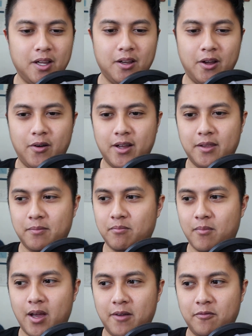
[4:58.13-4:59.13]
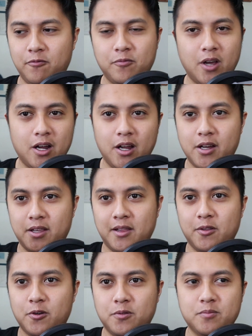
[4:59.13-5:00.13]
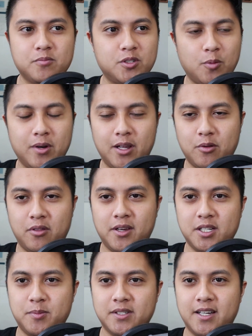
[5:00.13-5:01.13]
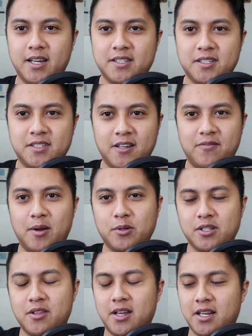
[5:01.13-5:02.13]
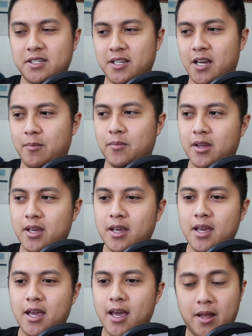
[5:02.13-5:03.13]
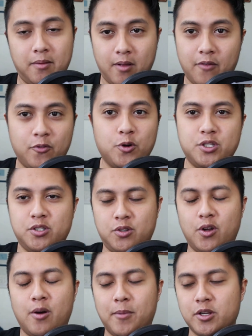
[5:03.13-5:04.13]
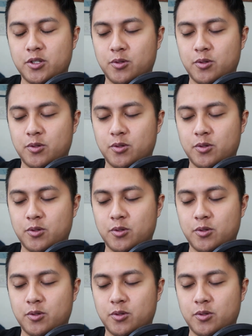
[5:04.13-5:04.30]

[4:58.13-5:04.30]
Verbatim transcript: you know, and I've gone on and learned so many other things besides the stuff that was on that exam. And of course, as you know, I'm